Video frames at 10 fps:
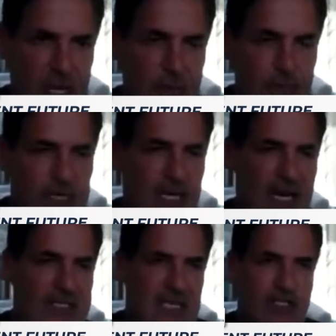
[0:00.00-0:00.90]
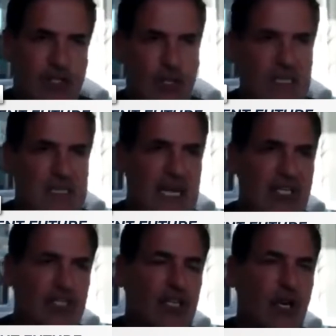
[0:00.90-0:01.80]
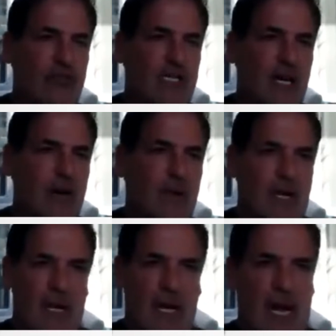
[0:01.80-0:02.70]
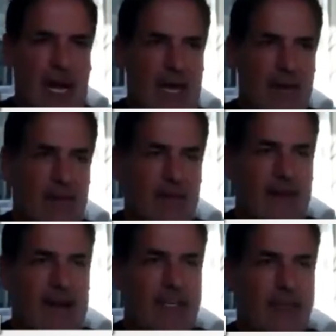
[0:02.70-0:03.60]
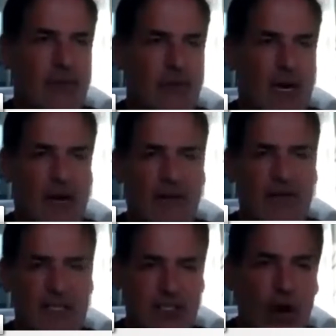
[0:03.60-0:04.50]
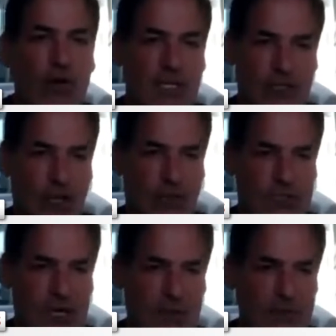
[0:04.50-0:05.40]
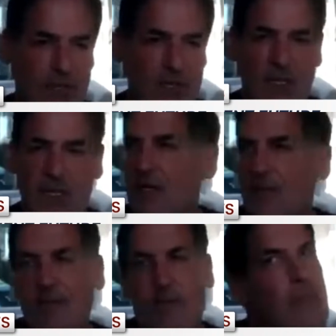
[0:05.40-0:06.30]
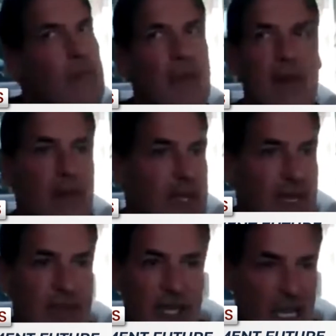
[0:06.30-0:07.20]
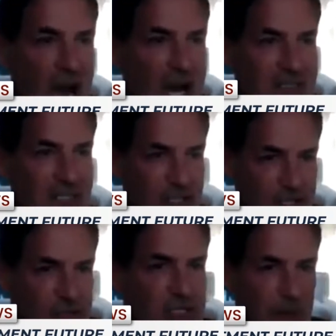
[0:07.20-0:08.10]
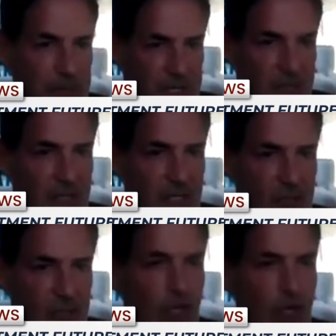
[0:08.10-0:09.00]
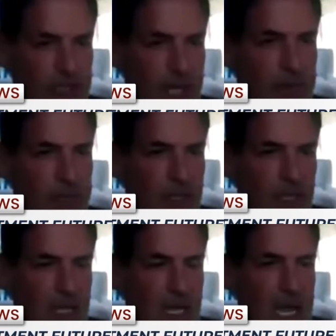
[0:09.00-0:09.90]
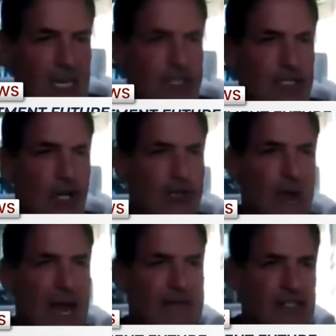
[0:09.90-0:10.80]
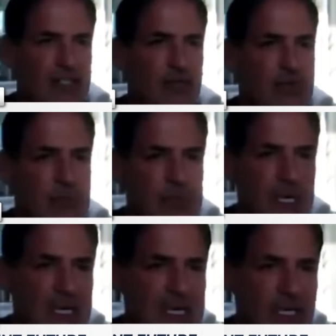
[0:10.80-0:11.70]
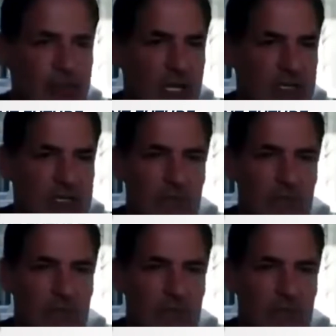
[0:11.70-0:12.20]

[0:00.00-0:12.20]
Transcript: Because as utilization goes up and the value of a token goes up, then the cost to do something goes up. And so you have these two competing interests.